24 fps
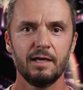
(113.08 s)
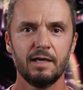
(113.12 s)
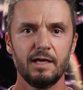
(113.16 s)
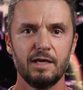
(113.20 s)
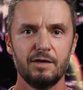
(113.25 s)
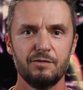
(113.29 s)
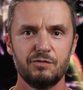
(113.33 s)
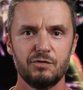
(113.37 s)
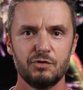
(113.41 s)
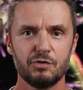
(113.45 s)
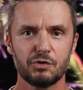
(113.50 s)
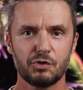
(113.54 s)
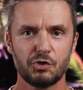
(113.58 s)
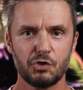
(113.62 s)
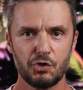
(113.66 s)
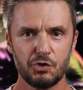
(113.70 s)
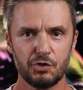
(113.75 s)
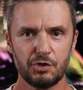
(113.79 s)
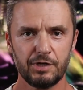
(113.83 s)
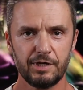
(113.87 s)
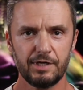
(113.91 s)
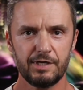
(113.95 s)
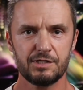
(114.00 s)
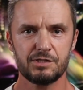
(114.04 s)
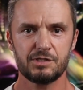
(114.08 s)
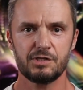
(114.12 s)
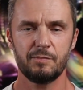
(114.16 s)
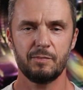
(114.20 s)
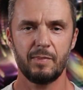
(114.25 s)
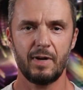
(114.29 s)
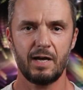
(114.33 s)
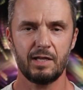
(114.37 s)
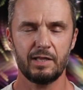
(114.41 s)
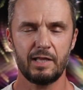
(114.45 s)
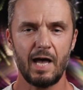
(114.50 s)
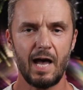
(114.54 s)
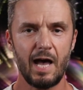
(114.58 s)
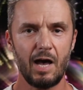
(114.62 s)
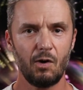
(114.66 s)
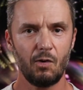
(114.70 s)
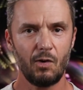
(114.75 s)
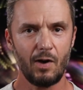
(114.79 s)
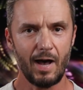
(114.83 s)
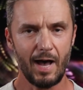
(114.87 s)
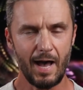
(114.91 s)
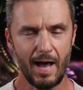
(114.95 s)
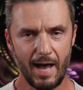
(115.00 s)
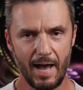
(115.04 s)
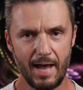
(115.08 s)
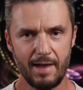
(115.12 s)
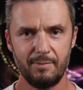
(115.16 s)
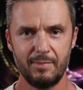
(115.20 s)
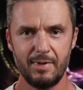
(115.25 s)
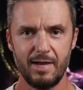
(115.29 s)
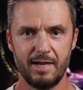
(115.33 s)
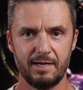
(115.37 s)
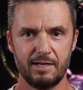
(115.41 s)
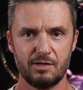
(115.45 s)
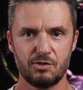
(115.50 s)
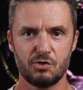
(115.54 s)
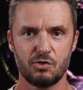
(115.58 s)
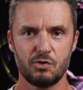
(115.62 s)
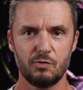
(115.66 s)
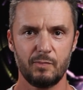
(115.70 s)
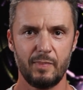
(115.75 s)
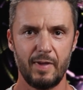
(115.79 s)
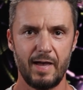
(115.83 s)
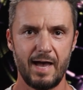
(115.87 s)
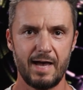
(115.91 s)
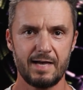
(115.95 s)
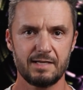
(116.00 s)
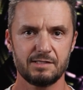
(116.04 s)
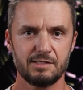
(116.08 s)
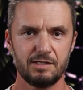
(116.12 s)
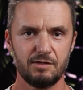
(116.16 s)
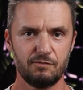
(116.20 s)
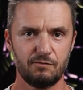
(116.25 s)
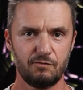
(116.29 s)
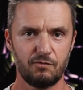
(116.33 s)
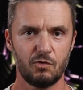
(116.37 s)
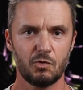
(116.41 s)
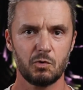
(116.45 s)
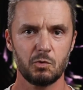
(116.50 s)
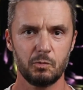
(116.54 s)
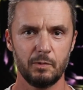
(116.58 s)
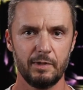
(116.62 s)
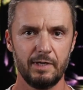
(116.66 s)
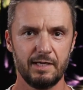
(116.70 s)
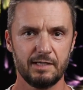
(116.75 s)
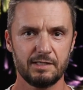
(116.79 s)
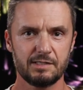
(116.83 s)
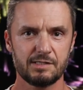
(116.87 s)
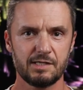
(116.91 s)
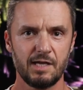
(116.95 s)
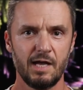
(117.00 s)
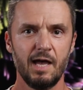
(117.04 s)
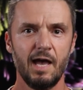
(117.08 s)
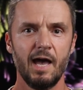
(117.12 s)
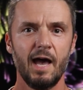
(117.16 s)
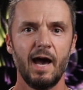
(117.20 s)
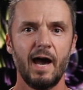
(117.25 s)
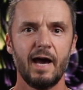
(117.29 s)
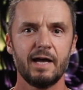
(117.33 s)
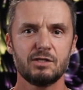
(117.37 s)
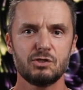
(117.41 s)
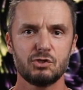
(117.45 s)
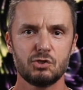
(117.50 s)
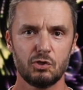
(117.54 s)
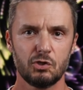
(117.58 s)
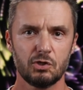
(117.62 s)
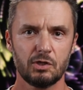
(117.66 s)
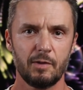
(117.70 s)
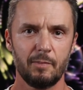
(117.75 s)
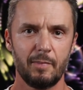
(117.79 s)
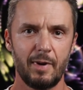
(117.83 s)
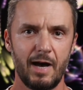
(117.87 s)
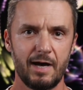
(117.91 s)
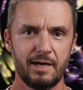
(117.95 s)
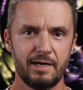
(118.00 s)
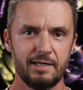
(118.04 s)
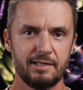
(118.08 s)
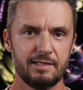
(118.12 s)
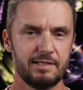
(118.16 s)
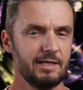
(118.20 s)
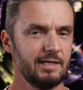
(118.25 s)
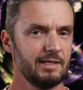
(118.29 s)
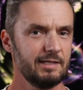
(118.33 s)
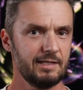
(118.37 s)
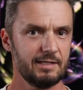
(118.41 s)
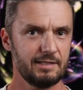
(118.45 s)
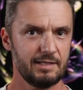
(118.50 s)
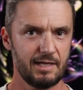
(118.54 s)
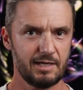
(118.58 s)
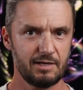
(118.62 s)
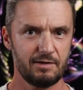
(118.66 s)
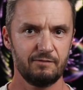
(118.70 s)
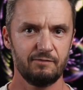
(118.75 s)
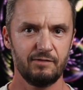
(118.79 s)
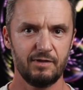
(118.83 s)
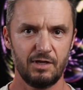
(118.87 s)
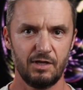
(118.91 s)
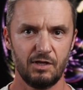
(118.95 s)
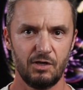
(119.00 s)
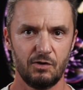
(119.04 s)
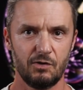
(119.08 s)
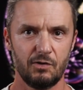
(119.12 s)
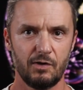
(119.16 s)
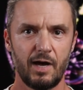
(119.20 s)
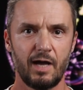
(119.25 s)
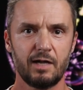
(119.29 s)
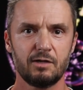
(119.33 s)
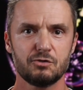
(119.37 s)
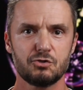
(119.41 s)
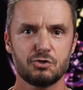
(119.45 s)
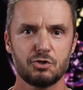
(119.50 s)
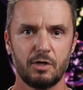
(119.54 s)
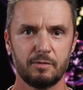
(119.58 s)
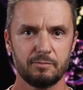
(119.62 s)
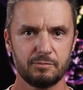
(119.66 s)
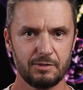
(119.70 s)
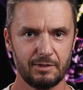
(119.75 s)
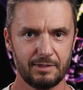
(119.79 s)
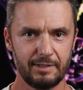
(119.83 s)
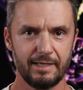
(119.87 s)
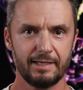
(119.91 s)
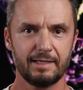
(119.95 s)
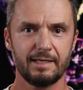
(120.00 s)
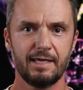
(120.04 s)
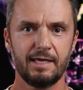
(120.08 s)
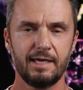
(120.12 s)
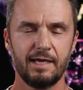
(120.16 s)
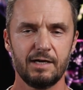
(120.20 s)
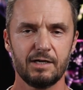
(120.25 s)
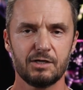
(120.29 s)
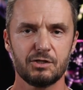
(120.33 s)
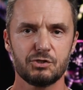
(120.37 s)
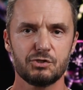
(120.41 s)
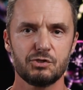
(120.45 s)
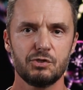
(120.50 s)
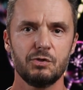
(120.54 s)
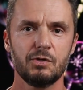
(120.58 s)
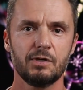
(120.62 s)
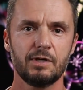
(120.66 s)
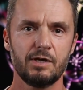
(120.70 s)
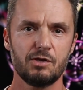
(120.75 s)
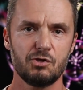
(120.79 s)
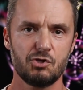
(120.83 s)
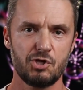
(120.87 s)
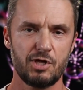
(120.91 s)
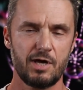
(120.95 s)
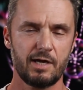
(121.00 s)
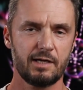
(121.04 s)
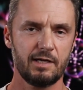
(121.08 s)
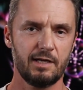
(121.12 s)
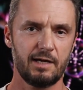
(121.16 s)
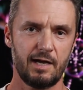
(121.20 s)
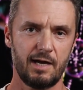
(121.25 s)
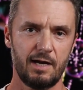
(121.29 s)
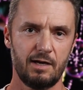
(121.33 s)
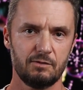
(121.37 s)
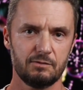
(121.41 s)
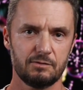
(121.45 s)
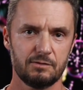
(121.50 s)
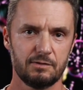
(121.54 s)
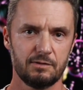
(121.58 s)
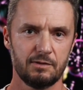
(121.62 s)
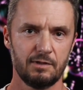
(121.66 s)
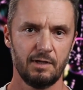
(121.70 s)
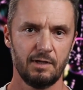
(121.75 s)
If you're curious about how I managed to pass in four weeks, I talk about it in another video. I'll drop the link here so you can check it out.